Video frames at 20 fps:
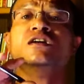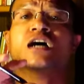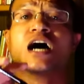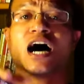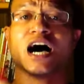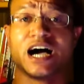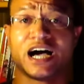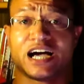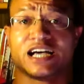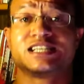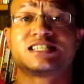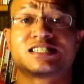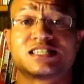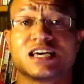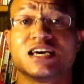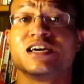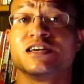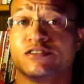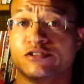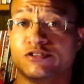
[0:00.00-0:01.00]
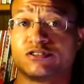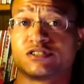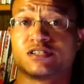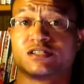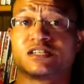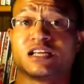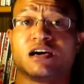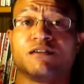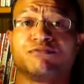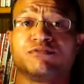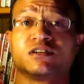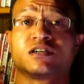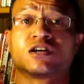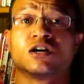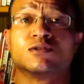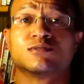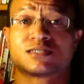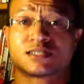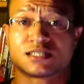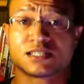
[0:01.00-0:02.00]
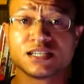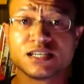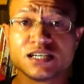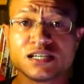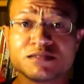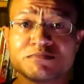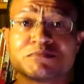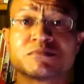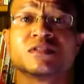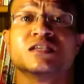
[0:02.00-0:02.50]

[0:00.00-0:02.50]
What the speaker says: I say you should definitely go see it.